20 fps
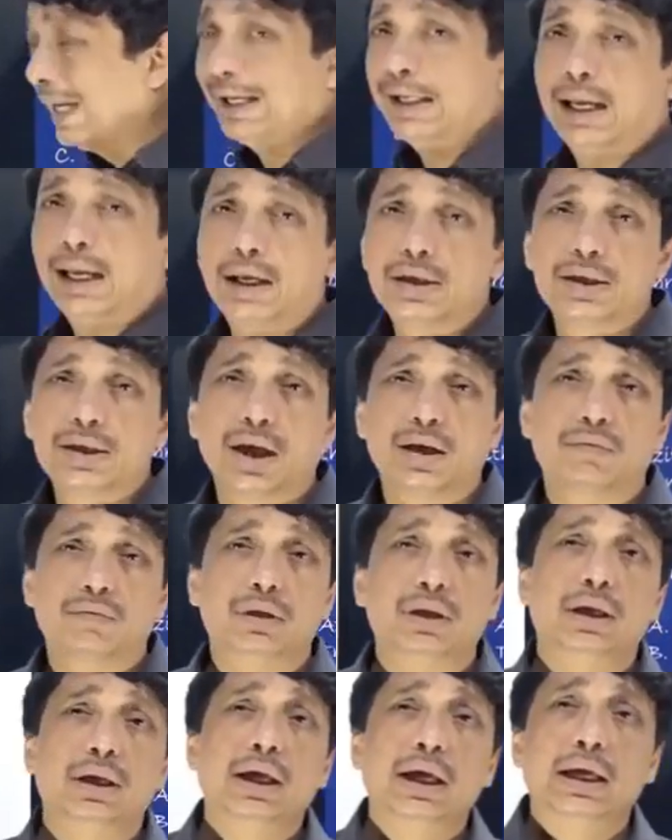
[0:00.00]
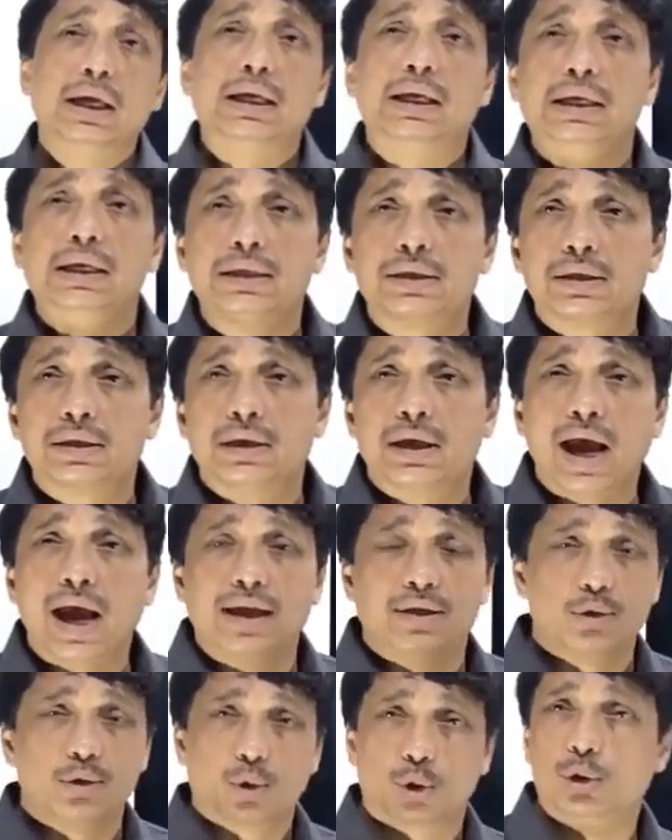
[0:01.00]
in HIV is,
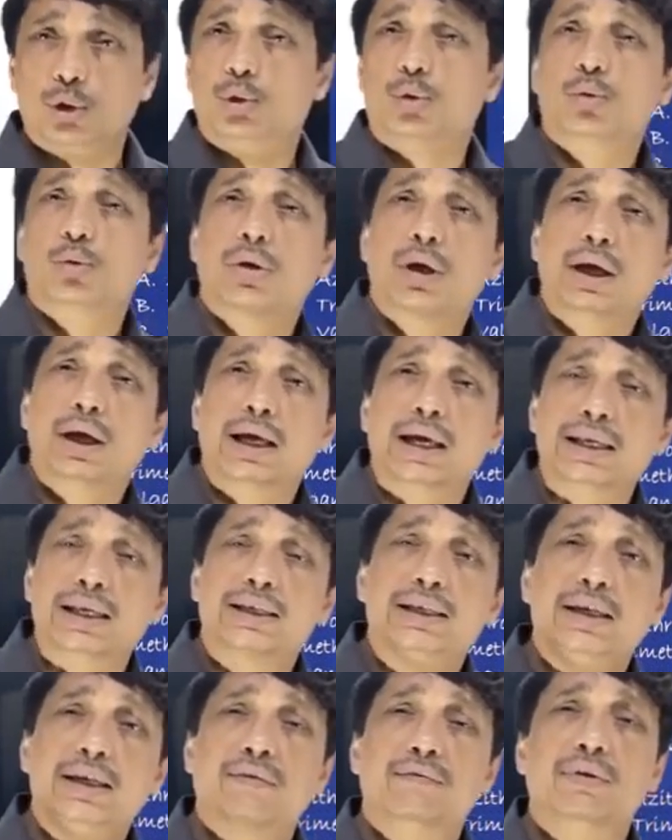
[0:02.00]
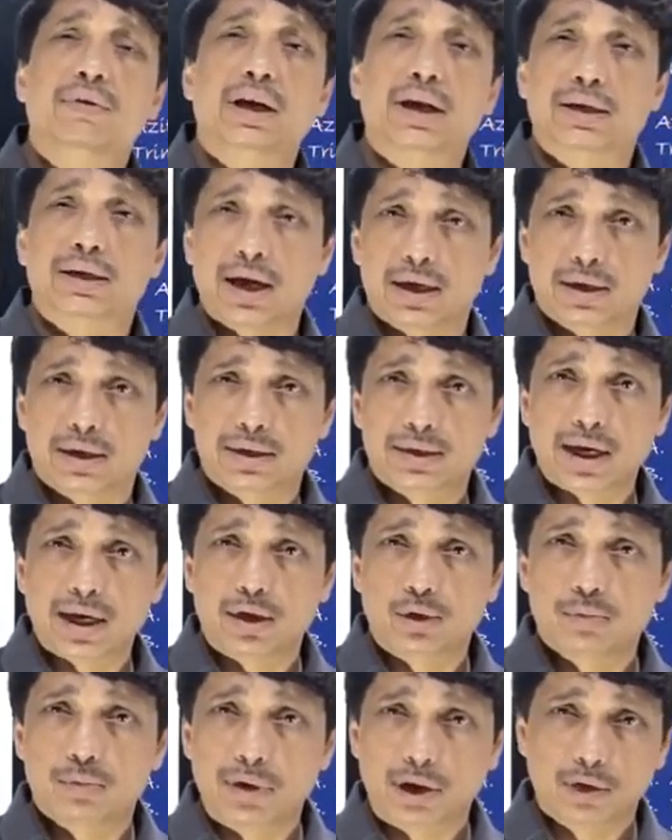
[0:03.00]
as you all know, is CMV retinitis,
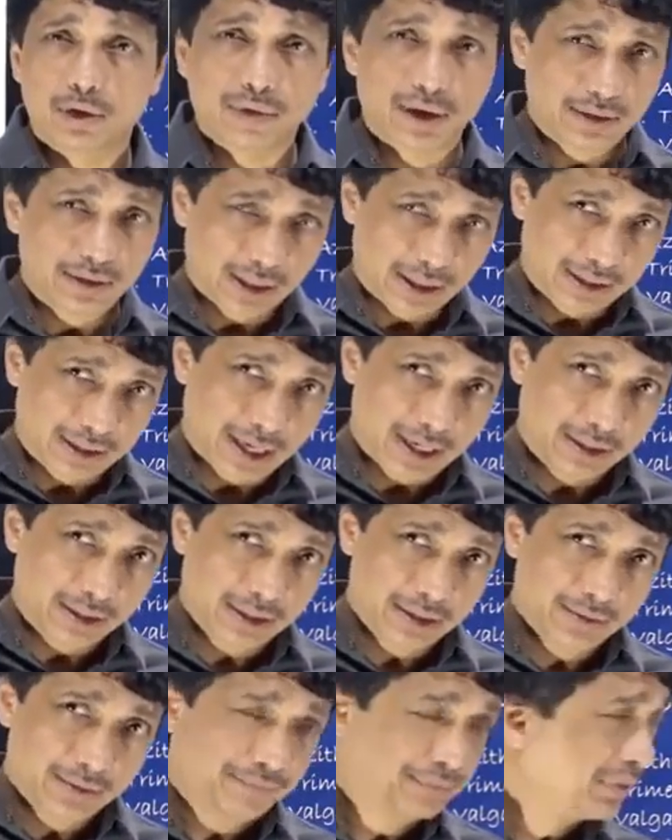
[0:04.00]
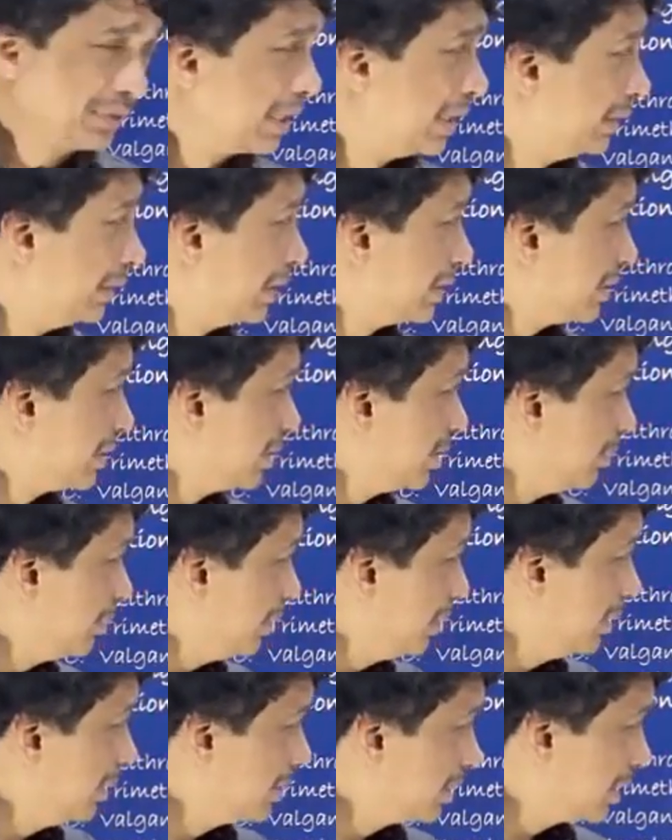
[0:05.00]
cytomegalovirus retinitis. This is a
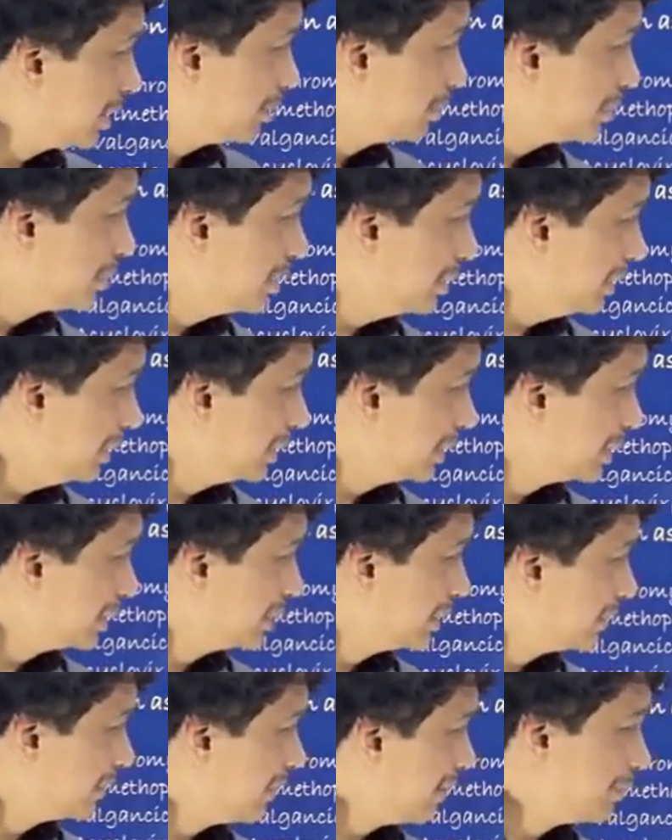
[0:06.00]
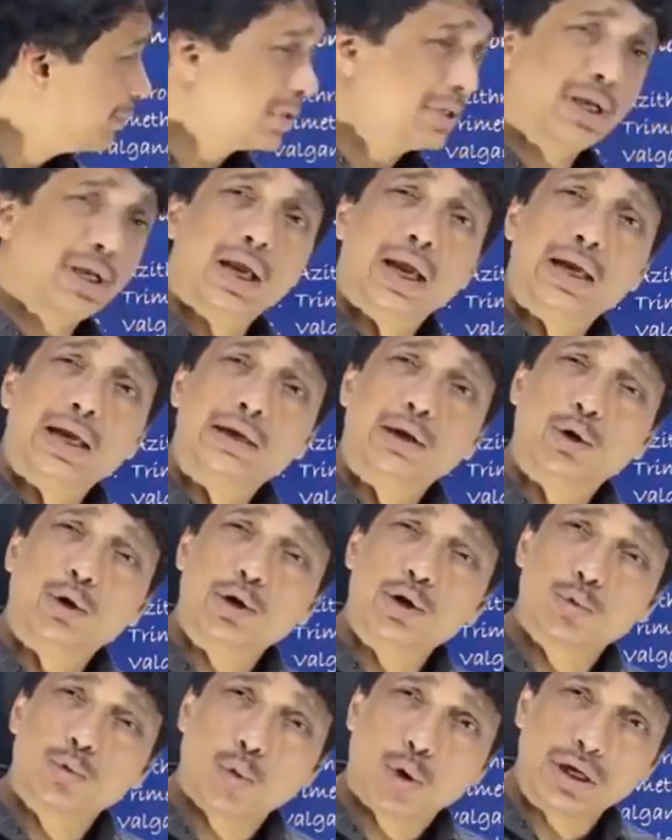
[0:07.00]
typical description. This is the famous
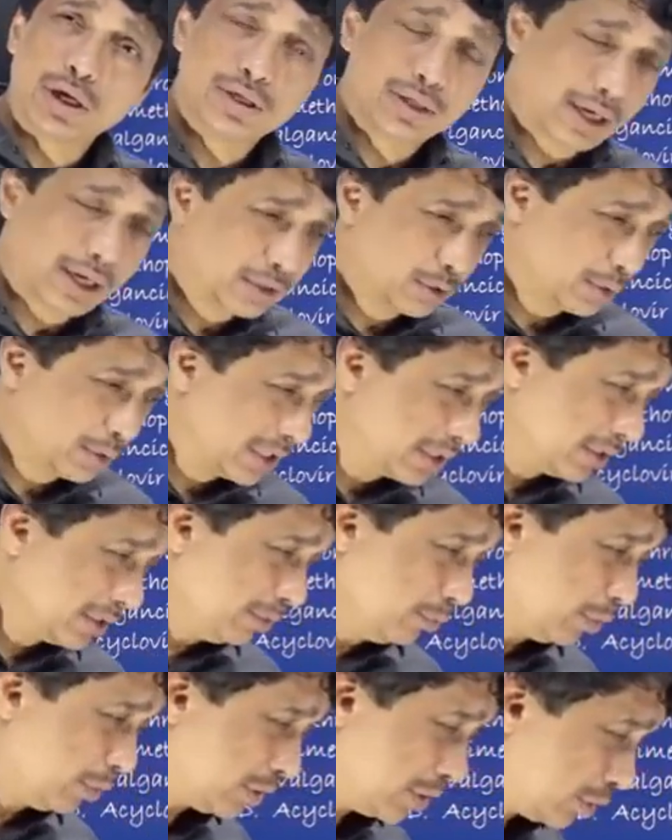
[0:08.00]
yellowish white exudation,